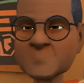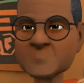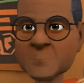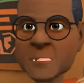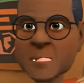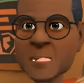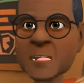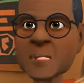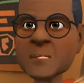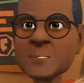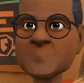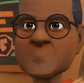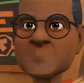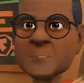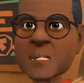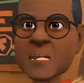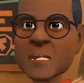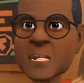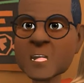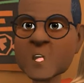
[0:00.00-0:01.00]
But,
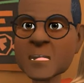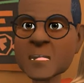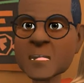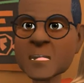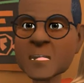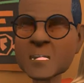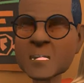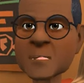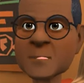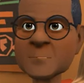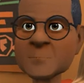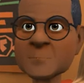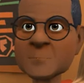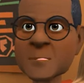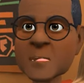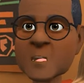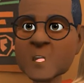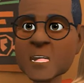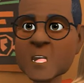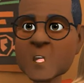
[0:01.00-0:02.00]
when you are younger,
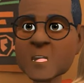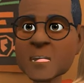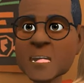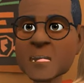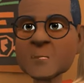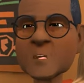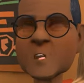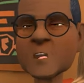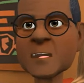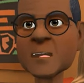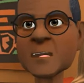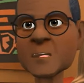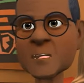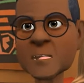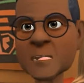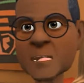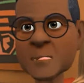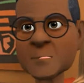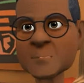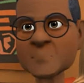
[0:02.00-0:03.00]
you are with more
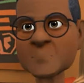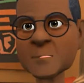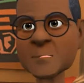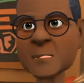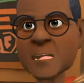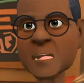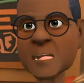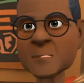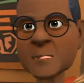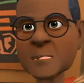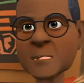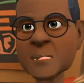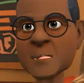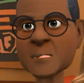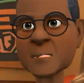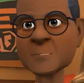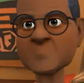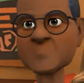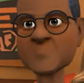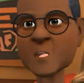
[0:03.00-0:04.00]
energy, is the best
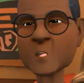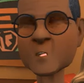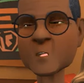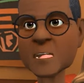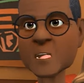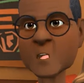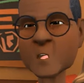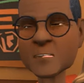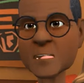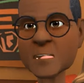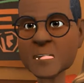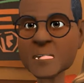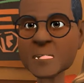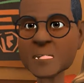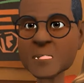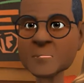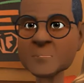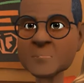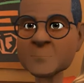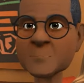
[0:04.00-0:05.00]
time to start a
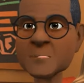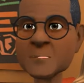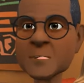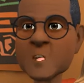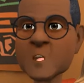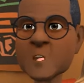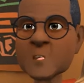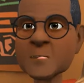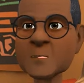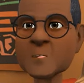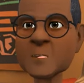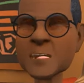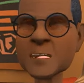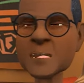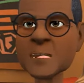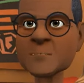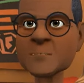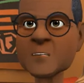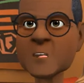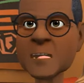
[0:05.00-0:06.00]
venture, and also a
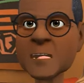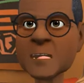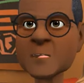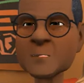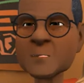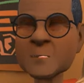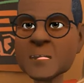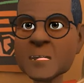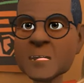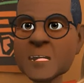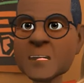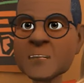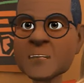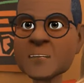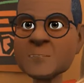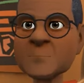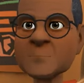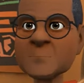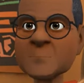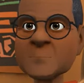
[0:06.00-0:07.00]
name for
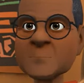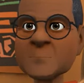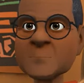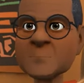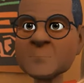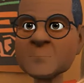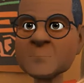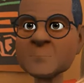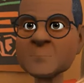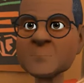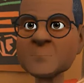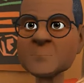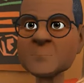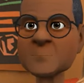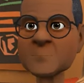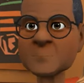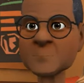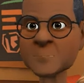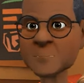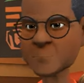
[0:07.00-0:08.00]
yourself.
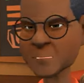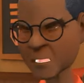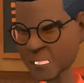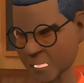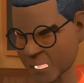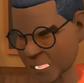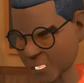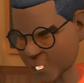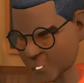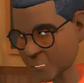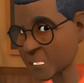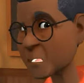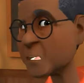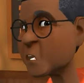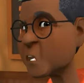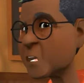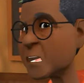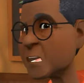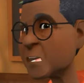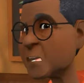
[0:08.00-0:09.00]
Some think the
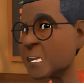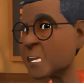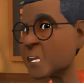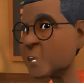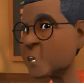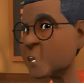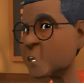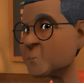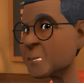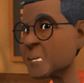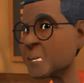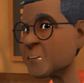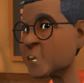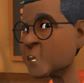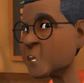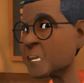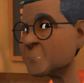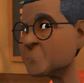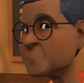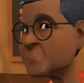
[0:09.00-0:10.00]
opportunities are too big
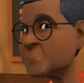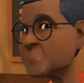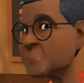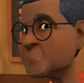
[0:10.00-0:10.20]
for them.